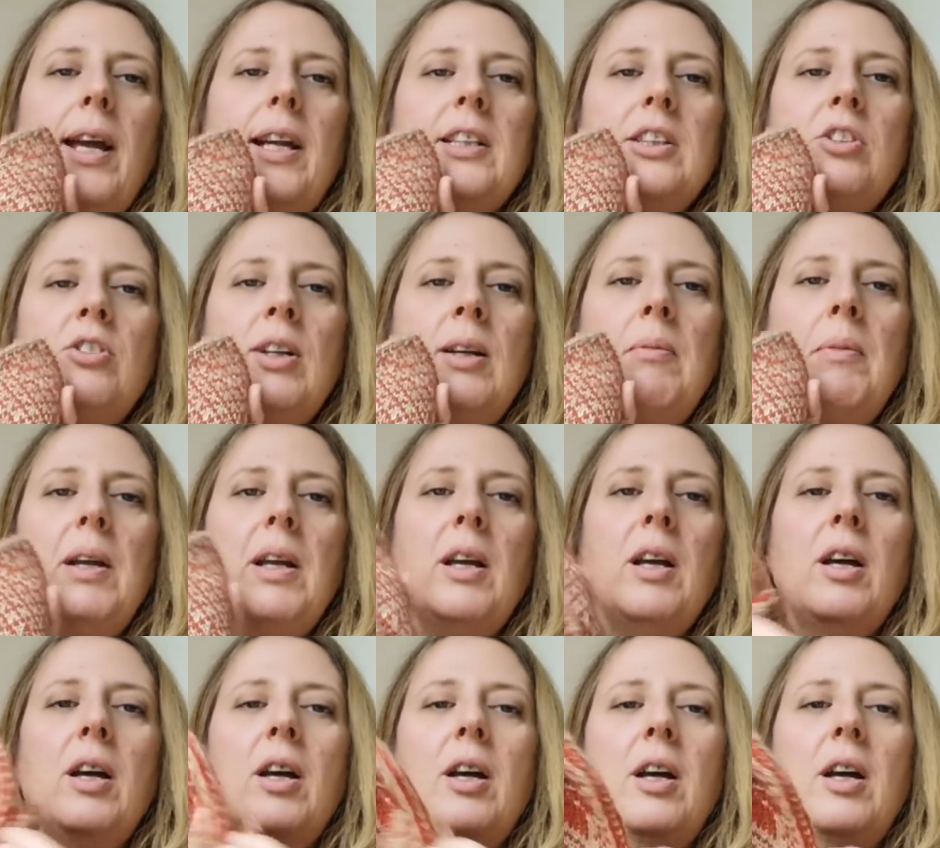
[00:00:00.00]

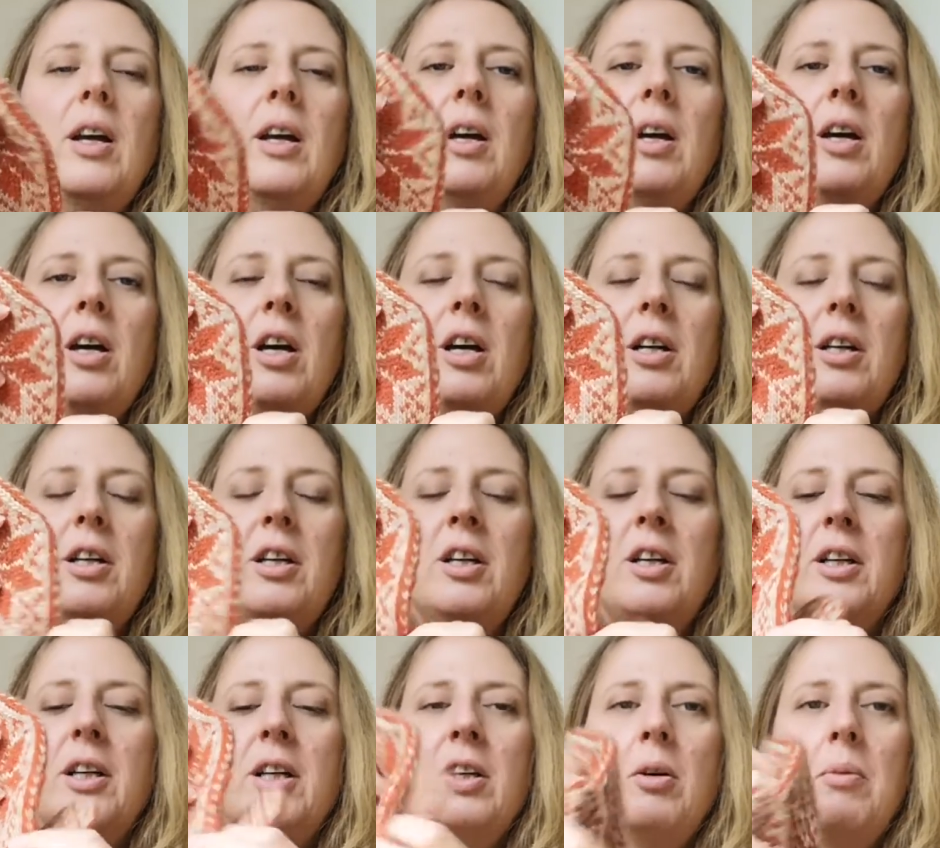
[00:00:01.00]
extremely
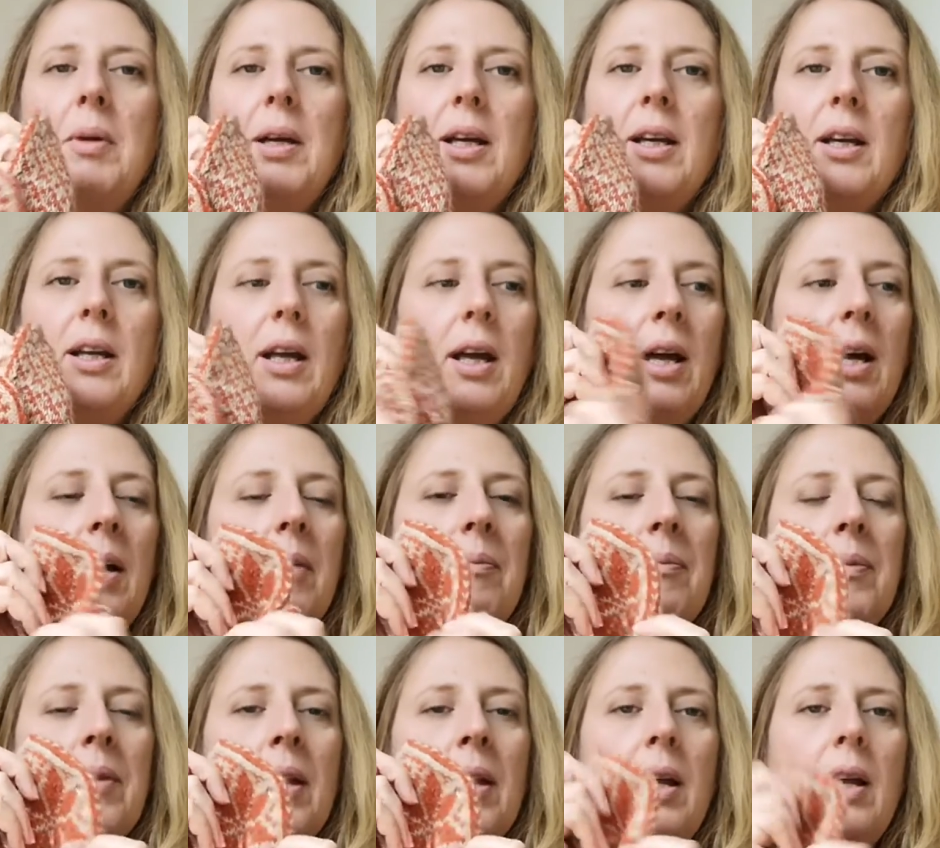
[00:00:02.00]
ergonomic. I
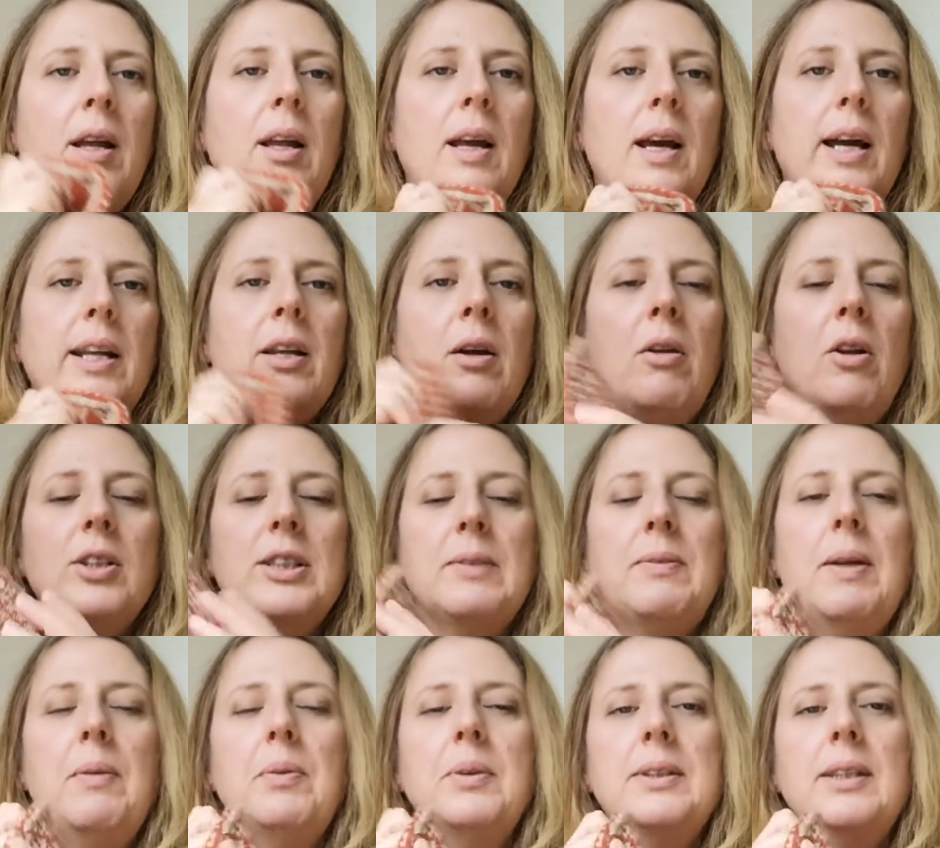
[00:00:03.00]
know lots
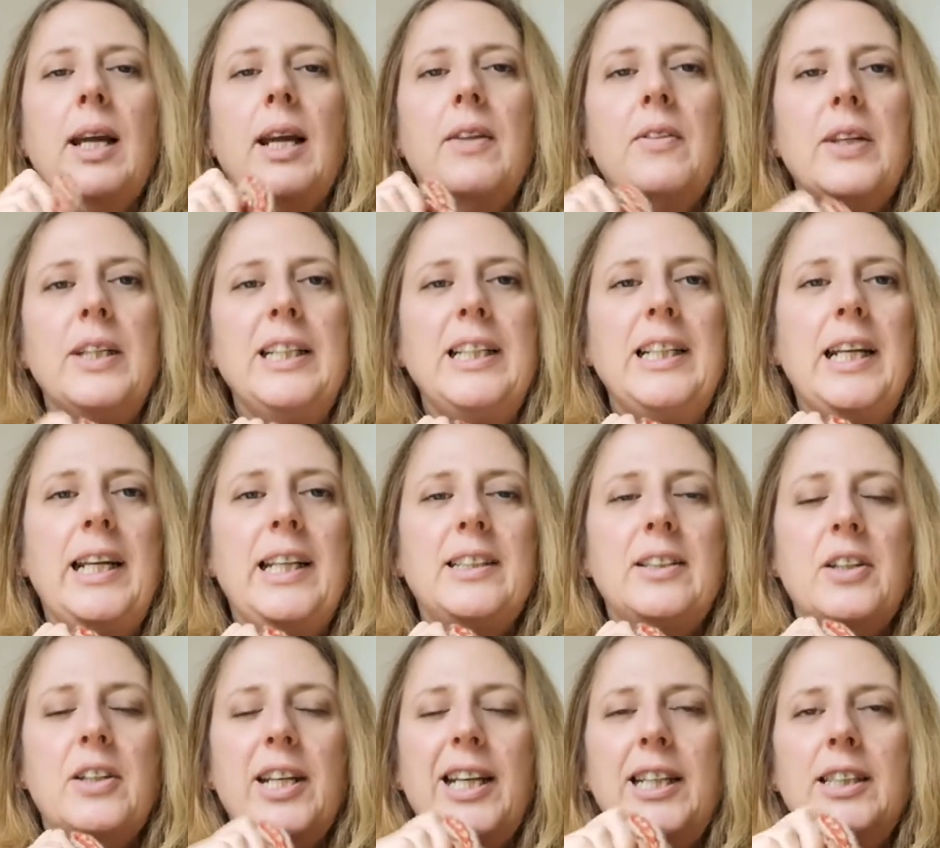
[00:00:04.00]
of people say that
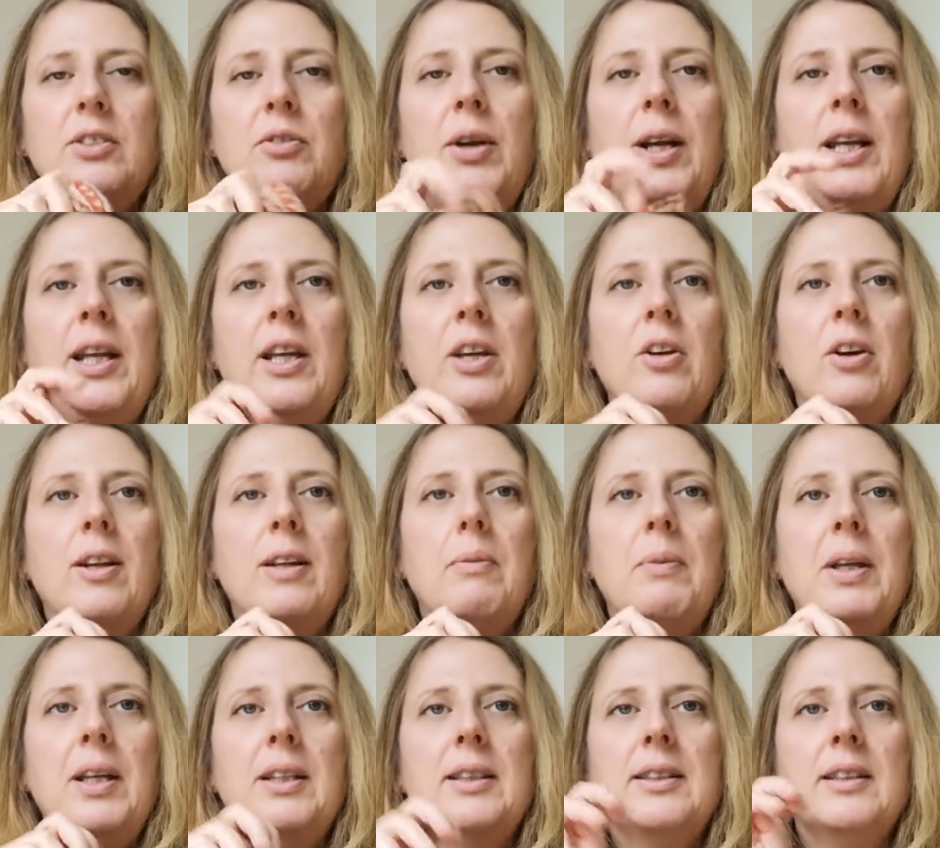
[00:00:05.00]
it's really good
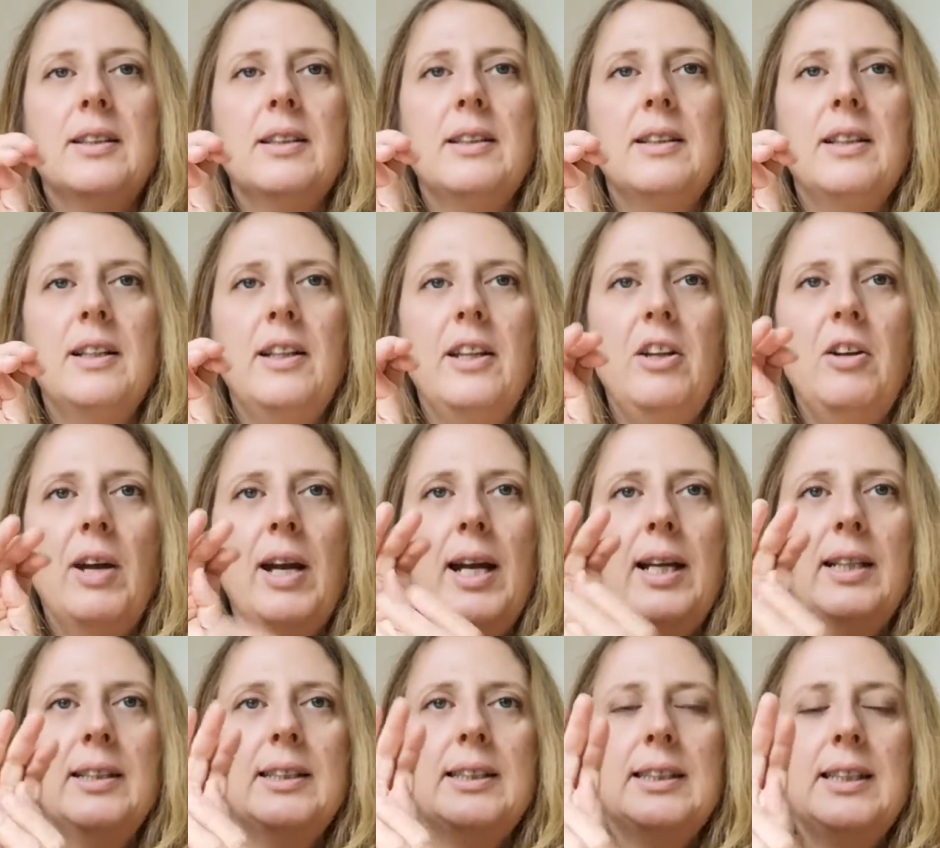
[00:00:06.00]
because your
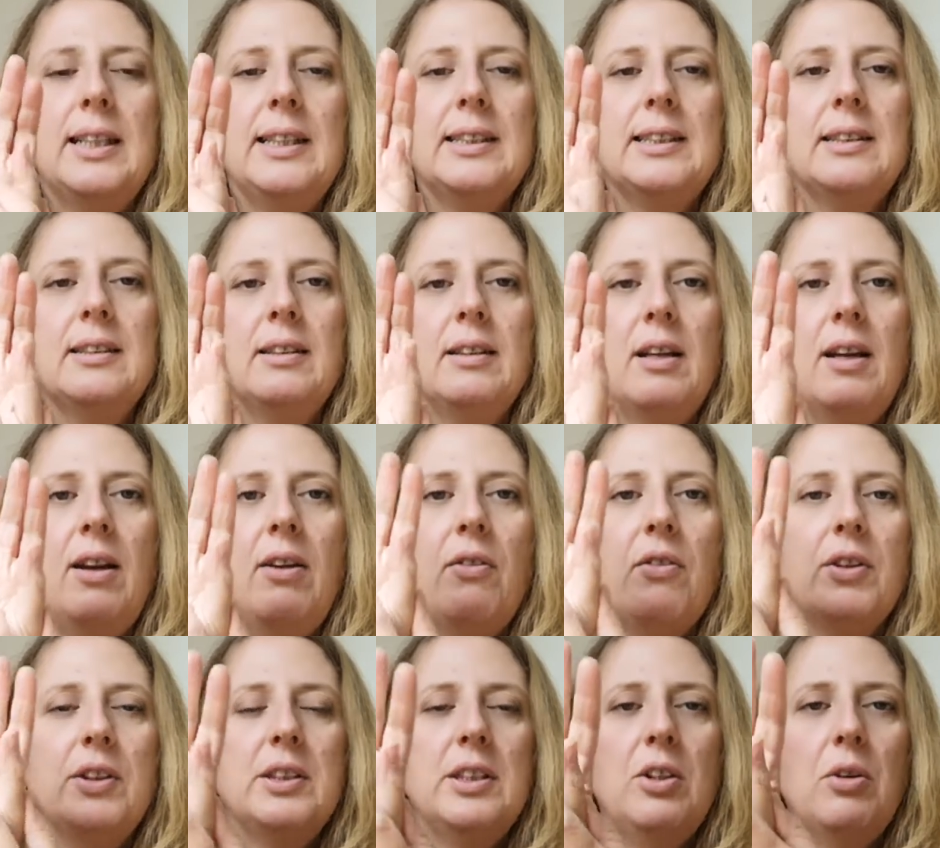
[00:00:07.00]
hand sits in
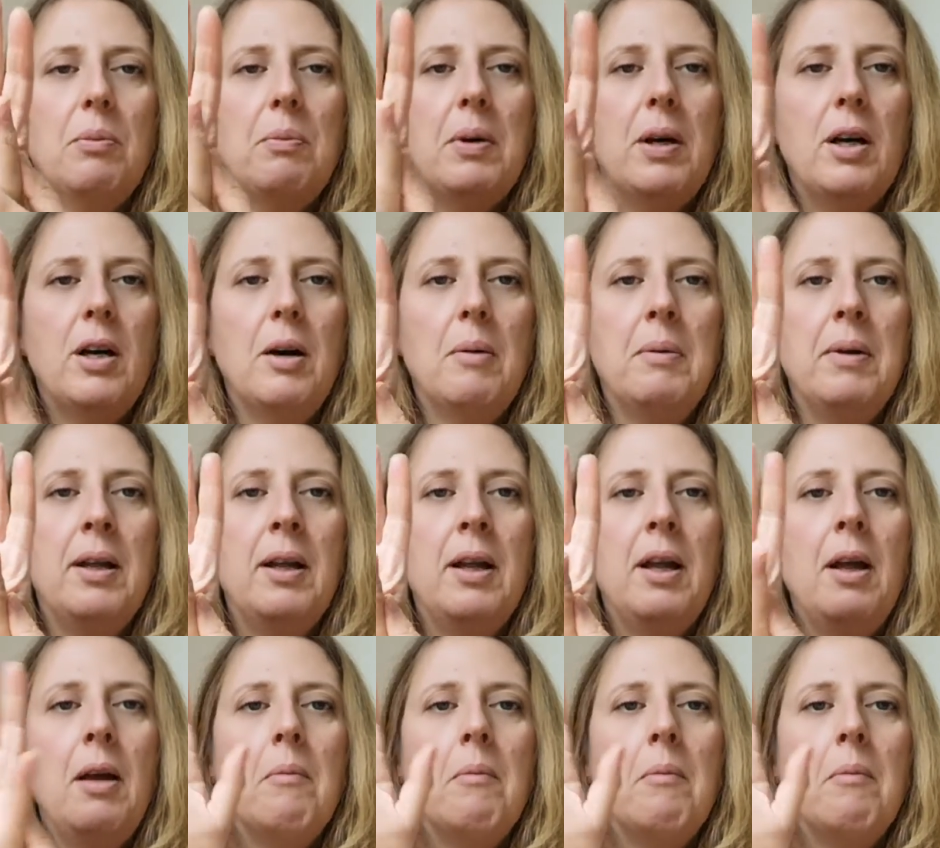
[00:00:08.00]
front of your palm.